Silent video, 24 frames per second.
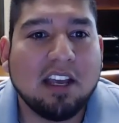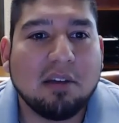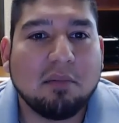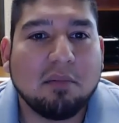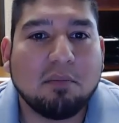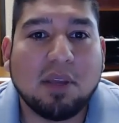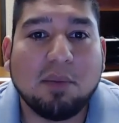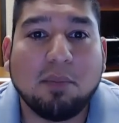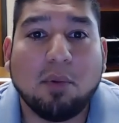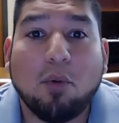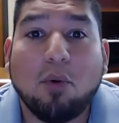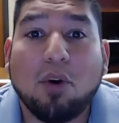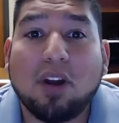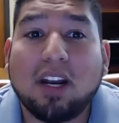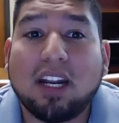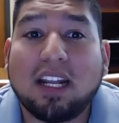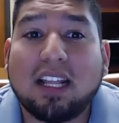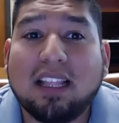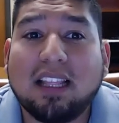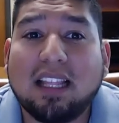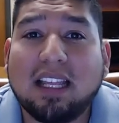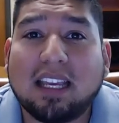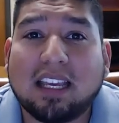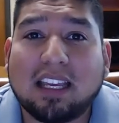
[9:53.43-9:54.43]
People want to
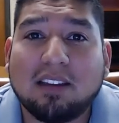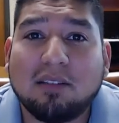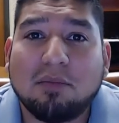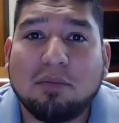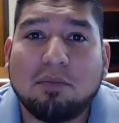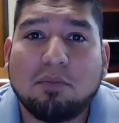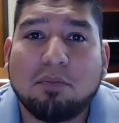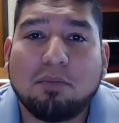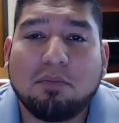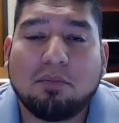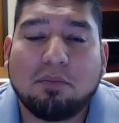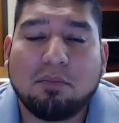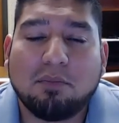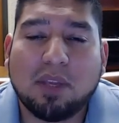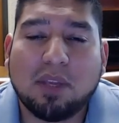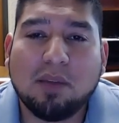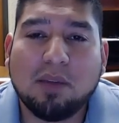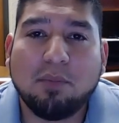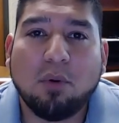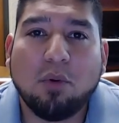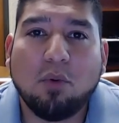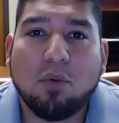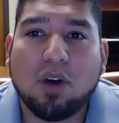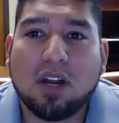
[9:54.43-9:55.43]
click.
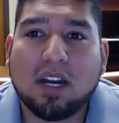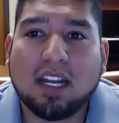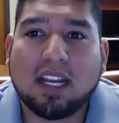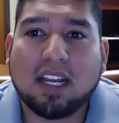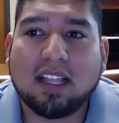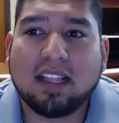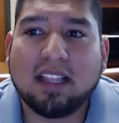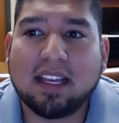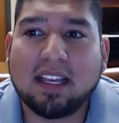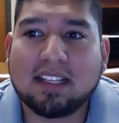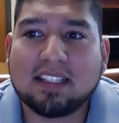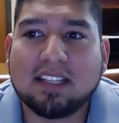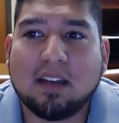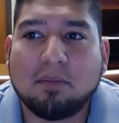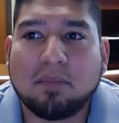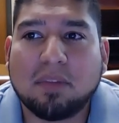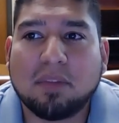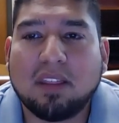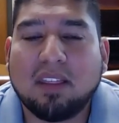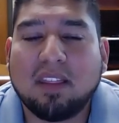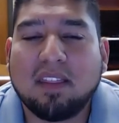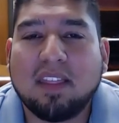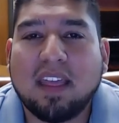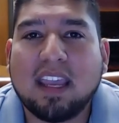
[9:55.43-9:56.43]
people want to click
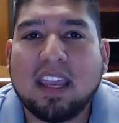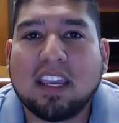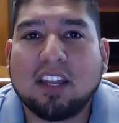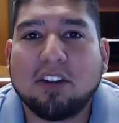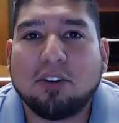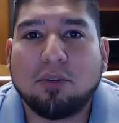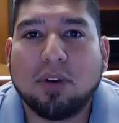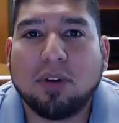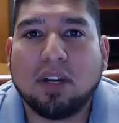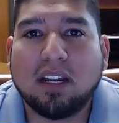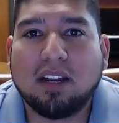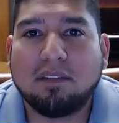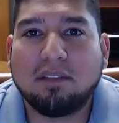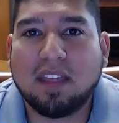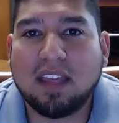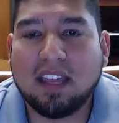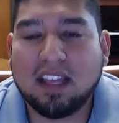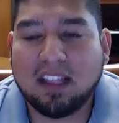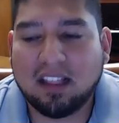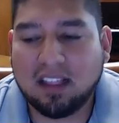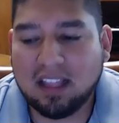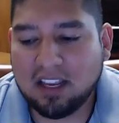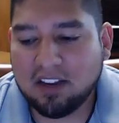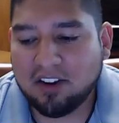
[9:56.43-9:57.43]
something they can read. If
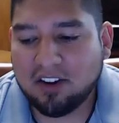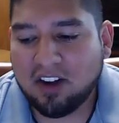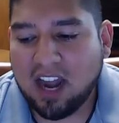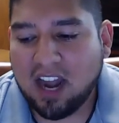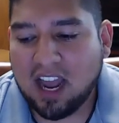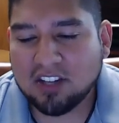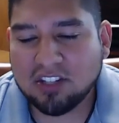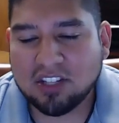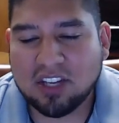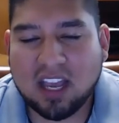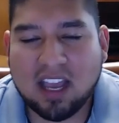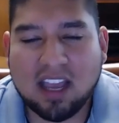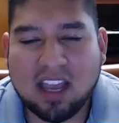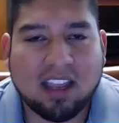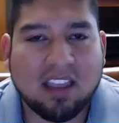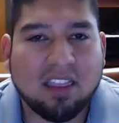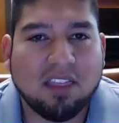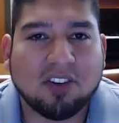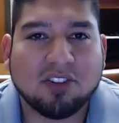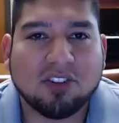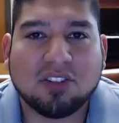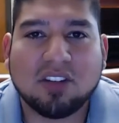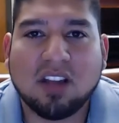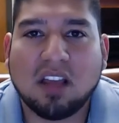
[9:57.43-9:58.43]
they click your hashtag and
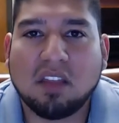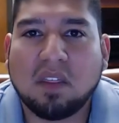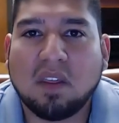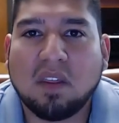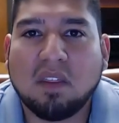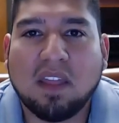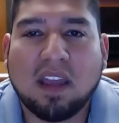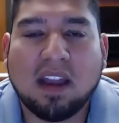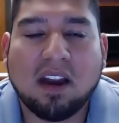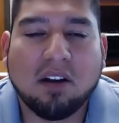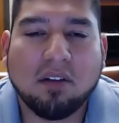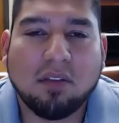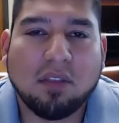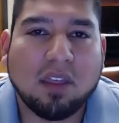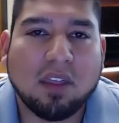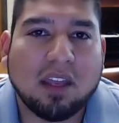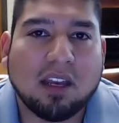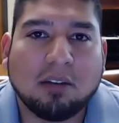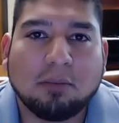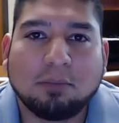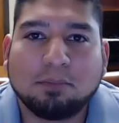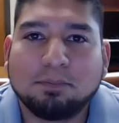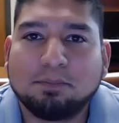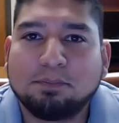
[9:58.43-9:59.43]
there's nothing there,
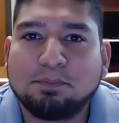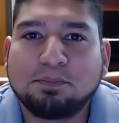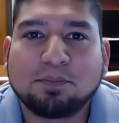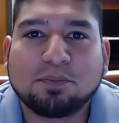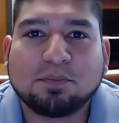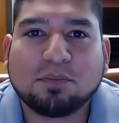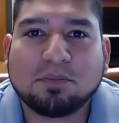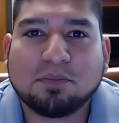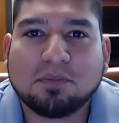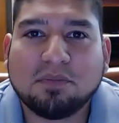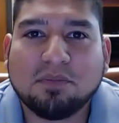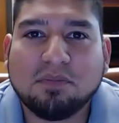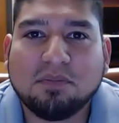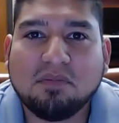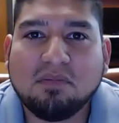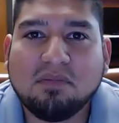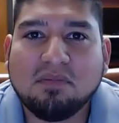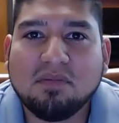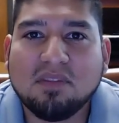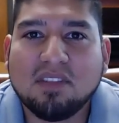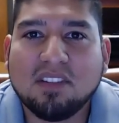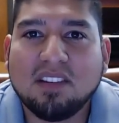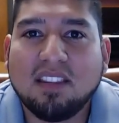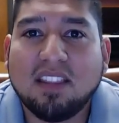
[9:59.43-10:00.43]
then
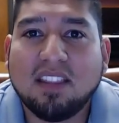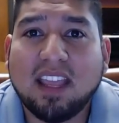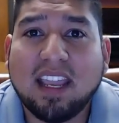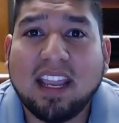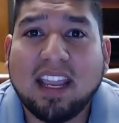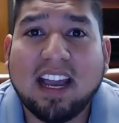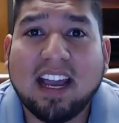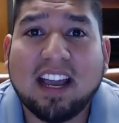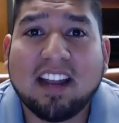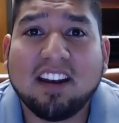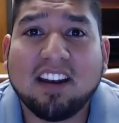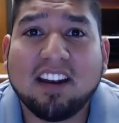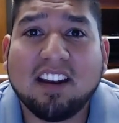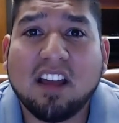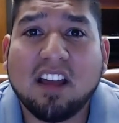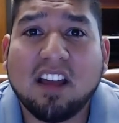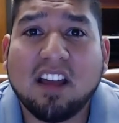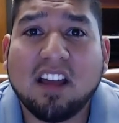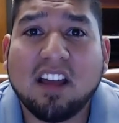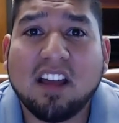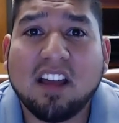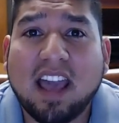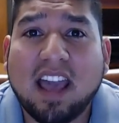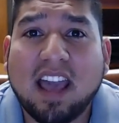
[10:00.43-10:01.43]
they got
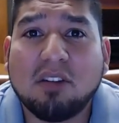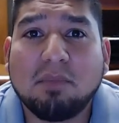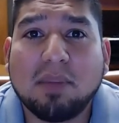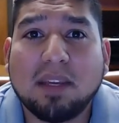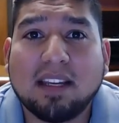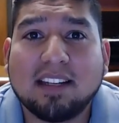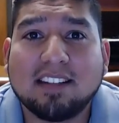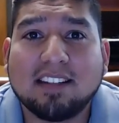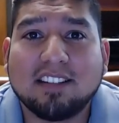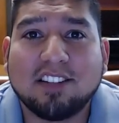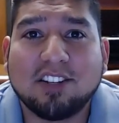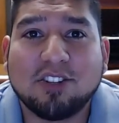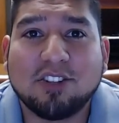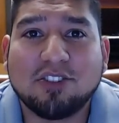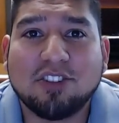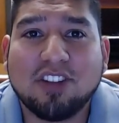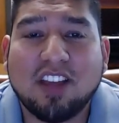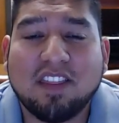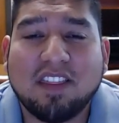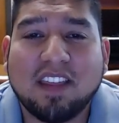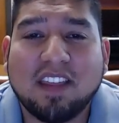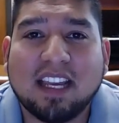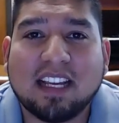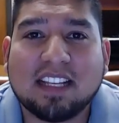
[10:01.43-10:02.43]
nothing out of it because
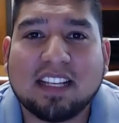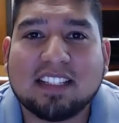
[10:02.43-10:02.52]
there's nothing